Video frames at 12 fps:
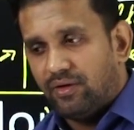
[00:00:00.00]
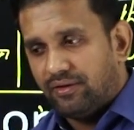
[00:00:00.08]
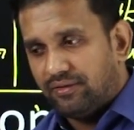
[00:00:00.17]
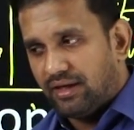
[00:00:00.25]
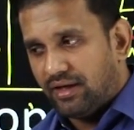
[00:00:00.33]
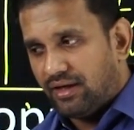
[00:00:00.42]

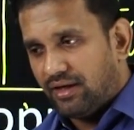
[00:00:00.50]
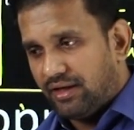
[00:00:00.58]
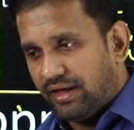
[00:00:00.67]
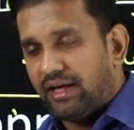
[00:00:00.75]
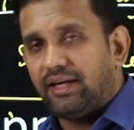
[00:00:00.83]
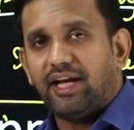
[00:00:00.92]
the
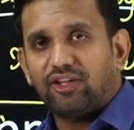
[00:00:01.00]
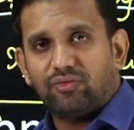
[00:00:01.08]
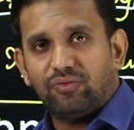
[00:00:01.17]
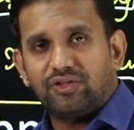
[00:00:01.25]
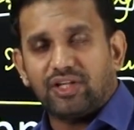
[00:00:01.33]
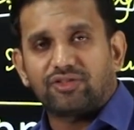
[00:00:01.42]
areas
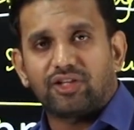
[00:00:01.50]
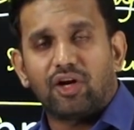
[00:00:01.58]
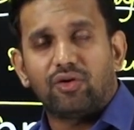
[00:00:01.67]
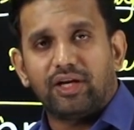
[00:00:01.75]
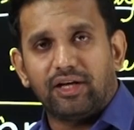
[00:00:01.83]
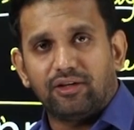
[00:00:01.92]
which are
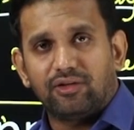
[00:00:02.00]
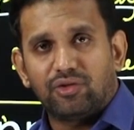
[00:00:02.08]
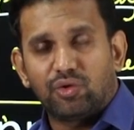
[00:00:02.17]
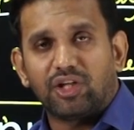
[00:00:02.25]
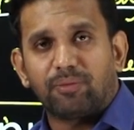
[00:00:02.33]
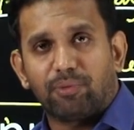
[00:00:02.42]
surrounding
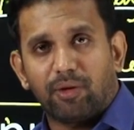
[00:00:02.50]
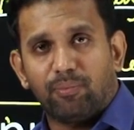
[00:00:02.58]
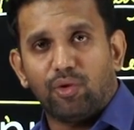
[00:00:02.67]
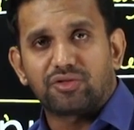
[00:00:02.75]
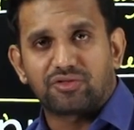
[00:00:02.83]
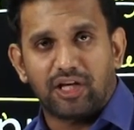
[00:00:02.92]
to that
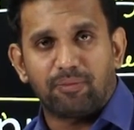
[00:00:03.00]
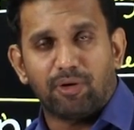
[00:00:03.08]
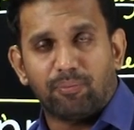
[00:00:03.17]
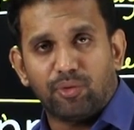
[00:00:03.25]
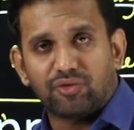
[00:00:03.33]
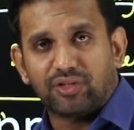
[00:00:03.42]
proposed
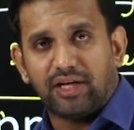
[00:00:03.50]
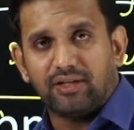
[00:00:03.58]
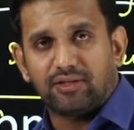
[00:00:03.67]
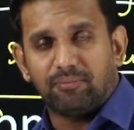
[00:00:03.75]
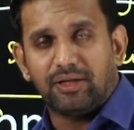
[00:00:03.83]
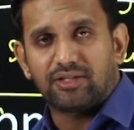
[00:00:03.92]

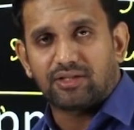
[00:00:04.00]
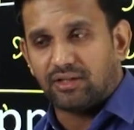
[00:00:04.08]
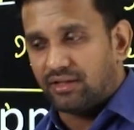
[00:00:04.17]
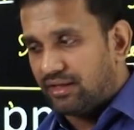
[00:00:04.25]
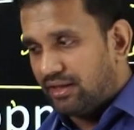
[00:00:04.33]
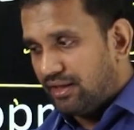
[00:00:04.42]
site means
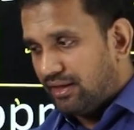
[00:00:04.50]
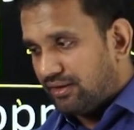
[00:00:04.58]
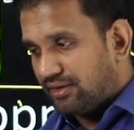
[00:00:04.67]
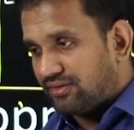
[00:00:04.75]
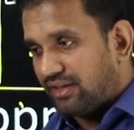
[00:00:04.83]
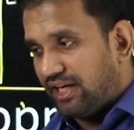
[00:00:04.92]

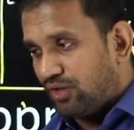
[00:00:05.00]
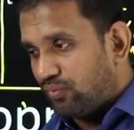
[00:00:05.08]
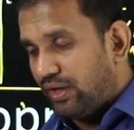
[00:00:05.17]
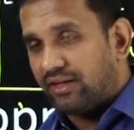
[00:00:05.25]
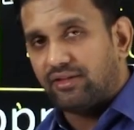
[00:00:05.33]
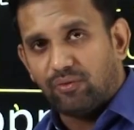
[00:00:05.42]
the site
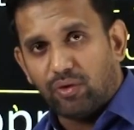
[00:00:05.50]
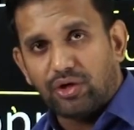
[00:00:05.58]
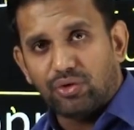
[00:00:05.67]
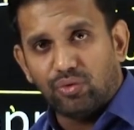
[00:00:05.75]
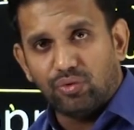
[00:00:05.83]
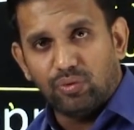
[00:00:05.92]
where they
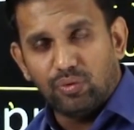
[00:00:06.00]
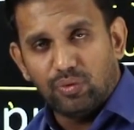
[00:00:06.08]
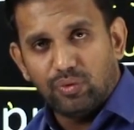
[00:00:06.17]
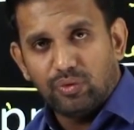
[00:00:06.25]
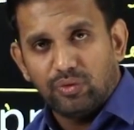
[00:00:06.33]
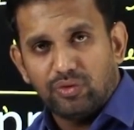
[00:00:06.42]
want to
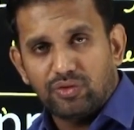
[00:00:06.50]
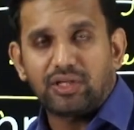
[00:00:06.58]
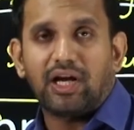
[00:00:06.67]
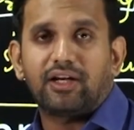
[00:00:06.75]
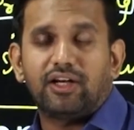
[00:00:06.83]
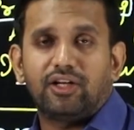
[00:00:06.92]

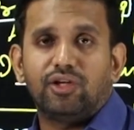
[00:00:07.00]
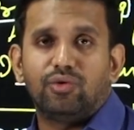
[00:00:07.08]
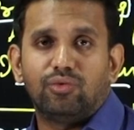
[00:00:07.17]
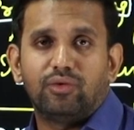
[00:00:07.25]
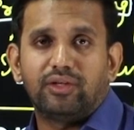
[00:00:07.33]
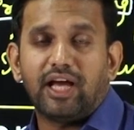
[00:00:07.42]
start a
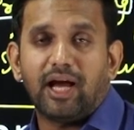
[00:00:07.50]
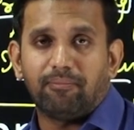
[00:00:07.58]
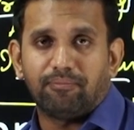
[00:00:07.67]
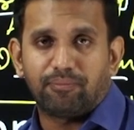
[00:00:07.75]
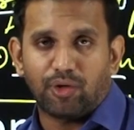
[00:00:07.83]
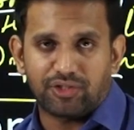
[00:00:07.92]
new
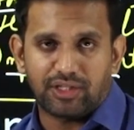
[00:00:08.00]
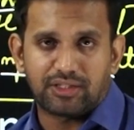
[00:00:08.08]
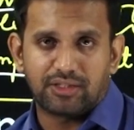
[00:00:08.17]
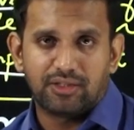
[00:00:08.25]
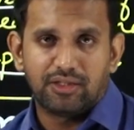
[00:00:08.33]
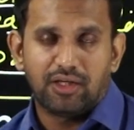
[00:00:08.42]
dam
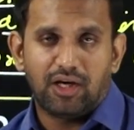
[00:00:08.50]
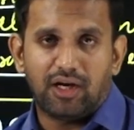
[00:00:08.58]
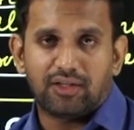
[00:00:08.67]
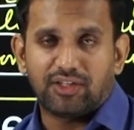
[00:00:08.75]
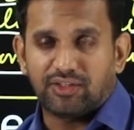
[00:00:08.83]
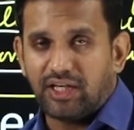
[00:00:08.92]
project,
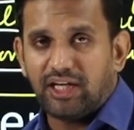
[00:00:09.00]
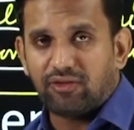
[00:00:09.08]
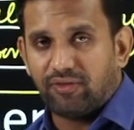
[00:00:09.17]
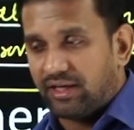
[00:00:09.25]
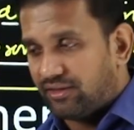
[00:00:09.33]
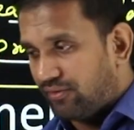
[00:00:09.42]
or the site
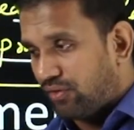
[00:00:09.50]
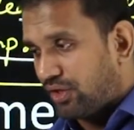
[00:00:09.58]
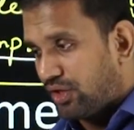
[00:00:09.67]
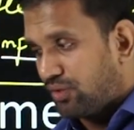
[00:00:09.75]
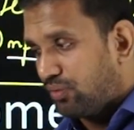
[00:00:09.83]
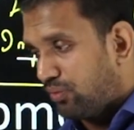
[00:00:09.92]
where they
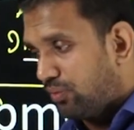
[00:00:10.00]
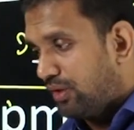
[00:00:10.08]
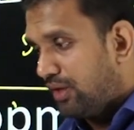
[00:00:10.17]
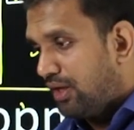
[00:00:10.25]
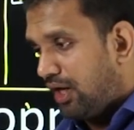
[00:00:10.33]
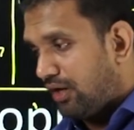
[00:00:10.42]
wanted to,
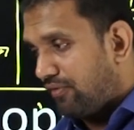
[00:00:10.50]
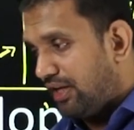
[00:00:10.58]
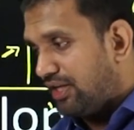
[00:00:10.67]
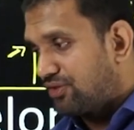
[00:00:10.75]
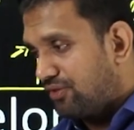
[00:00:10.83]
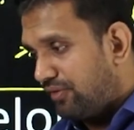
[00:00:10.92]
or
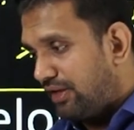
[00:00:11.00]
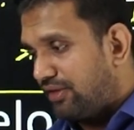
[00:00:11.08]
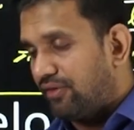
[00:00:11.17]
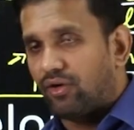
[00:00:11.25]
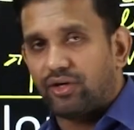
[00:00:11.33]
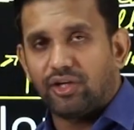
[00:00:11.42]
village where
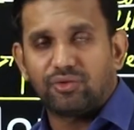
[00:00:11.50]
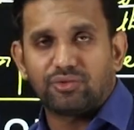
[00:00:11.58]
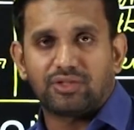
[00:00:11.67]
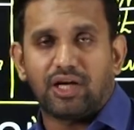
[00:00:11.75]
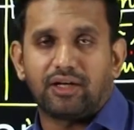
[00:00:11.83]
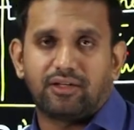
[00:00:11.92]
they wanted to
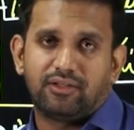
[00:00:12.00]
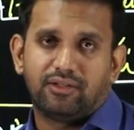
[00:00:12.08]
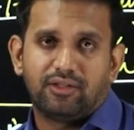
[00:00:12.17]
start